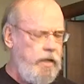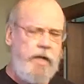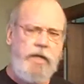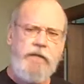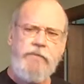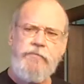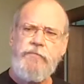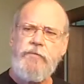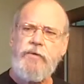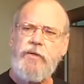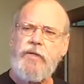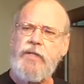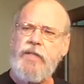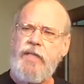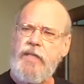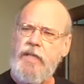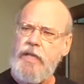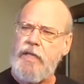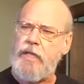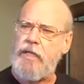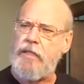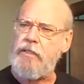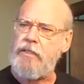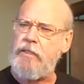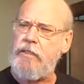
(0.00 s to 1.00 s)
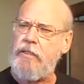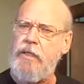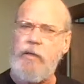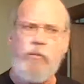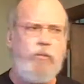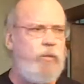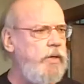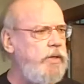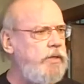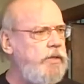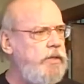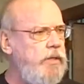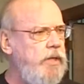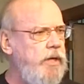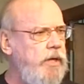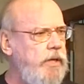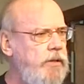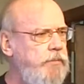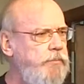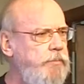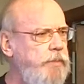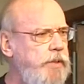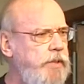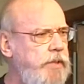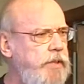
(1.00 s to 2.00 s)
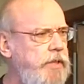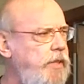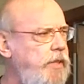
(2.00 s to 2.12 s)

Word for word: and I forget that what God